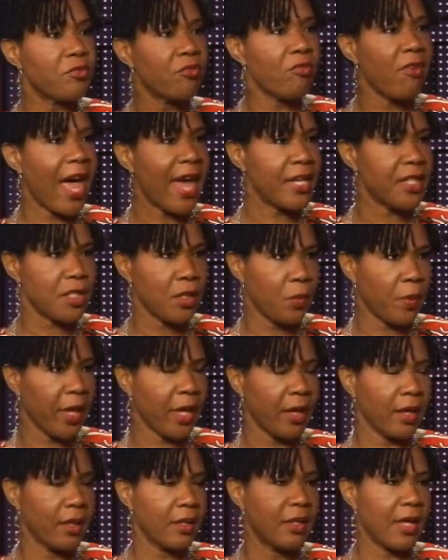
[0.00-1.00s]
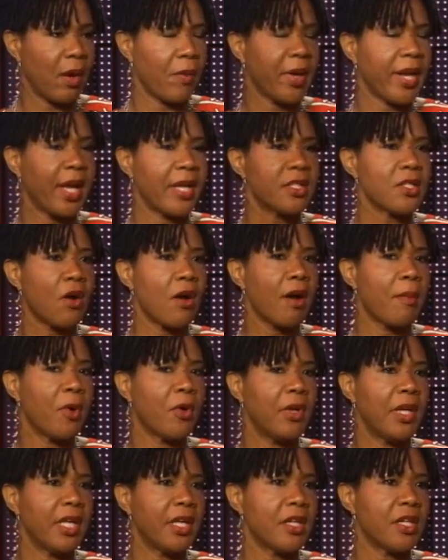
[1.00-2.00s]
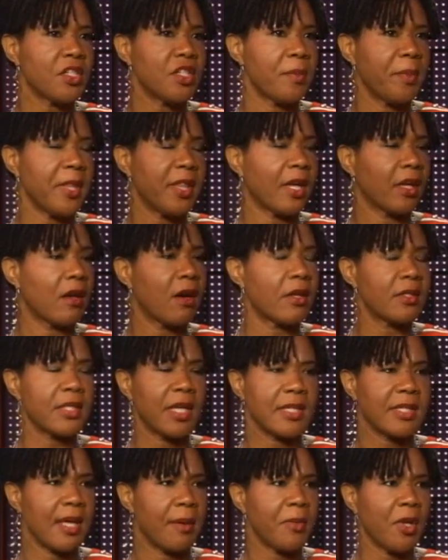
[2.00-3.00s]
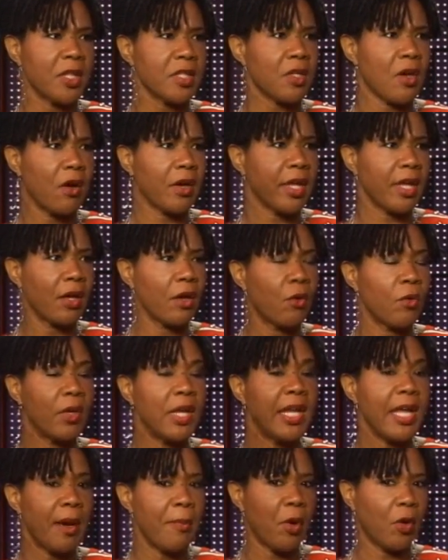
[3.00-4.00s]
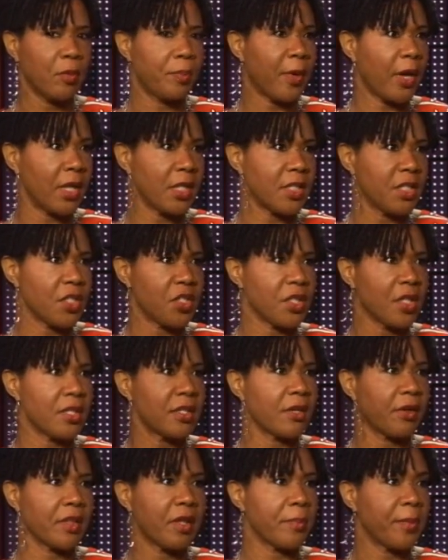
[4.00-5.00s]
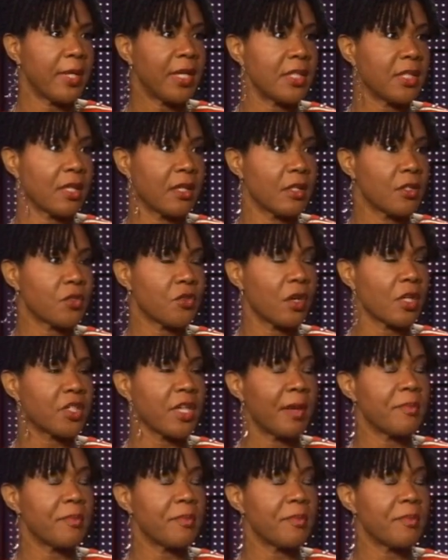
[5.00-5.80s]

right away that when I talk about leadership in that context, I'm not talking only about politicians or the political structure.